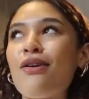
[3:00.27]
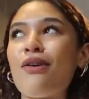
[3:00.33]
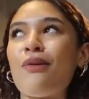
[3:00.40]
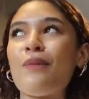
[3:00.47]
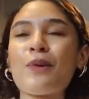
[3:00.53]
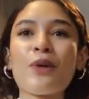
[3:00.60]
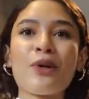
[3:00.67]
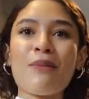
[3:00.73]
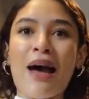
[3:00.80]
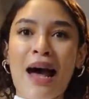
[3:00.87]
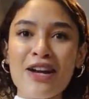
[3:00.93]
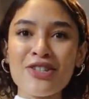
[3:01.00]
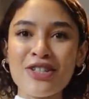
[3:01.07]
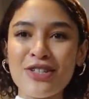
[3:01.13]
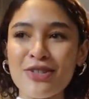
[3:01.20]
oh my god, I'm
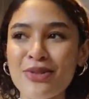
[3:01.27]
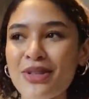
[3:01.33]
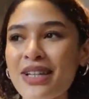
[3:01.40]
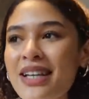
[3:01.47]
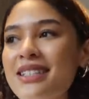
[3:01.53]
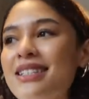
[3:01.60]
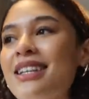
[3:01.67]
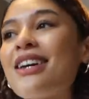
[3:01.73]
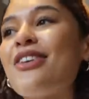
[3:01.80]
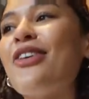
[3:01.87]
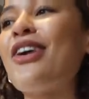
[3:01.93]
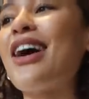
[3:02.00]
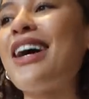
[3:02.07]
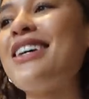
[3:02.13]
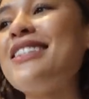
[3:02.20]
actually doing this.
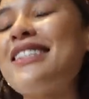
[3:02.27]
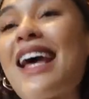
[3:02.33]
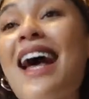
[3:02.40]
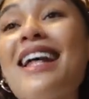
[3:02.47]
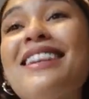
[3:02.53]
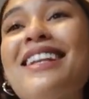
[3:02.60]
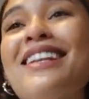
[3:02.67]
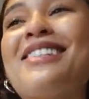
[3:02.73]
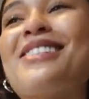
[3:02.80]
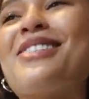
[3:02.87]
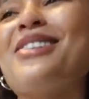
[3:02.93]
Got kind of scared and then